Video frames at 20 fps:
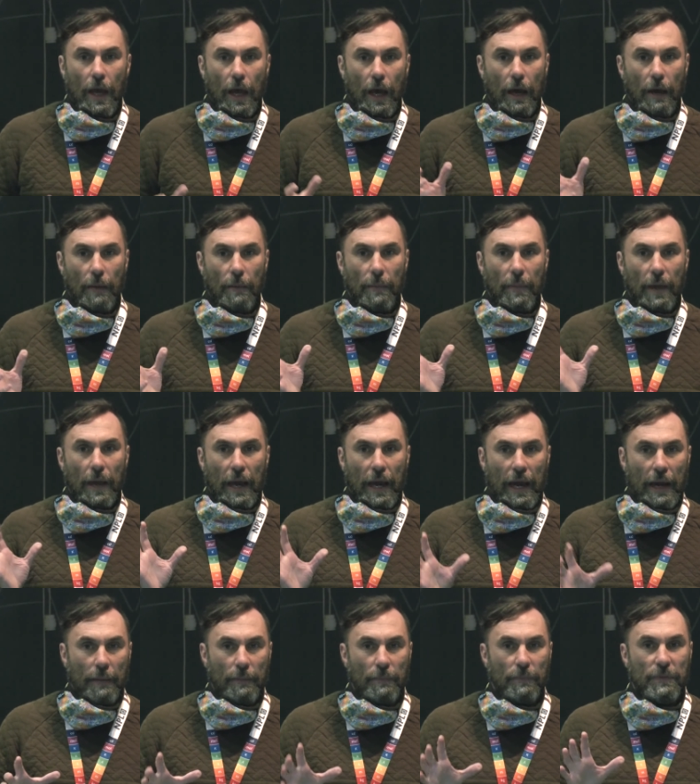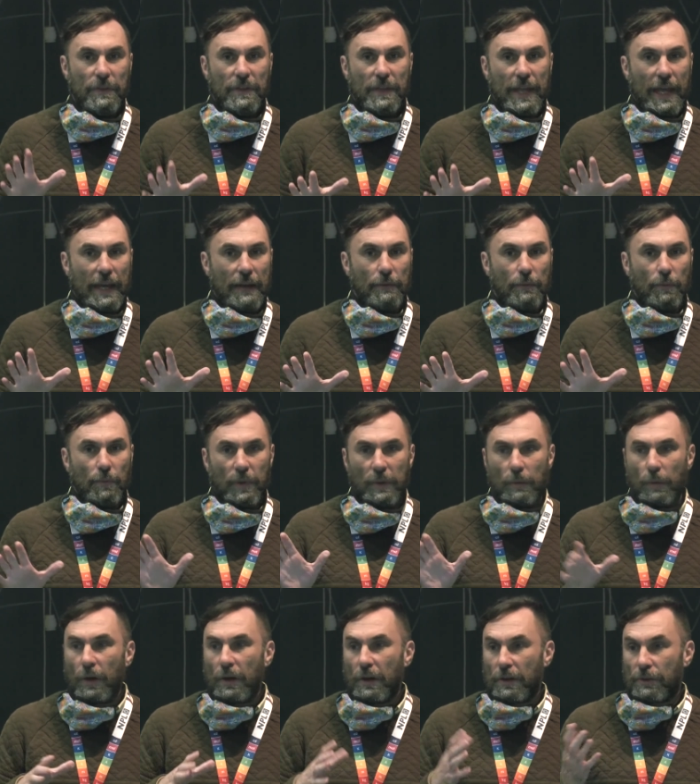Um, and then we
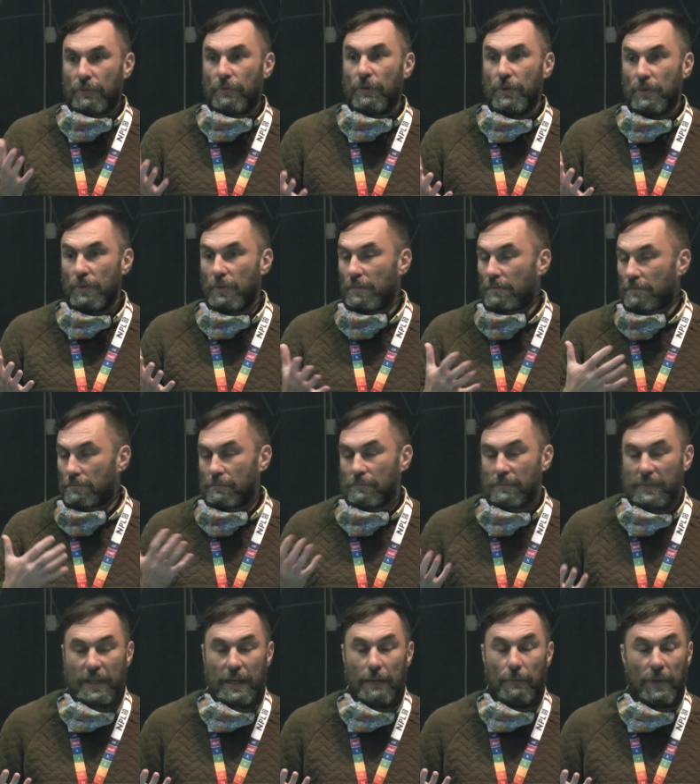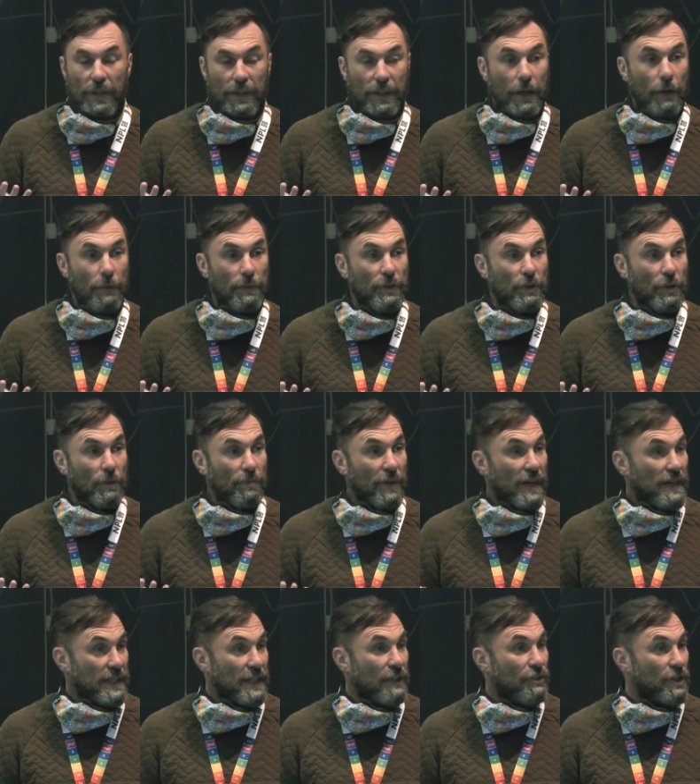work through, say, with the open door
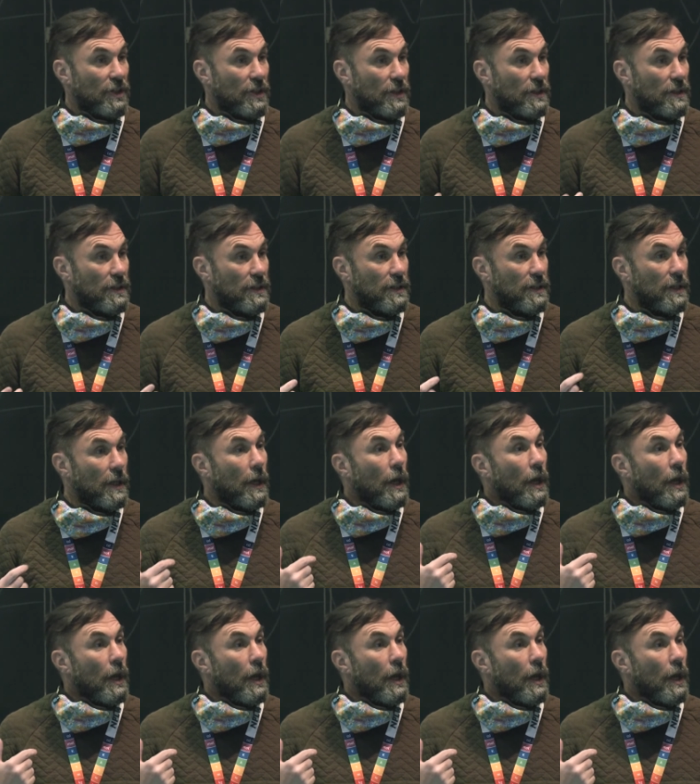practitioners.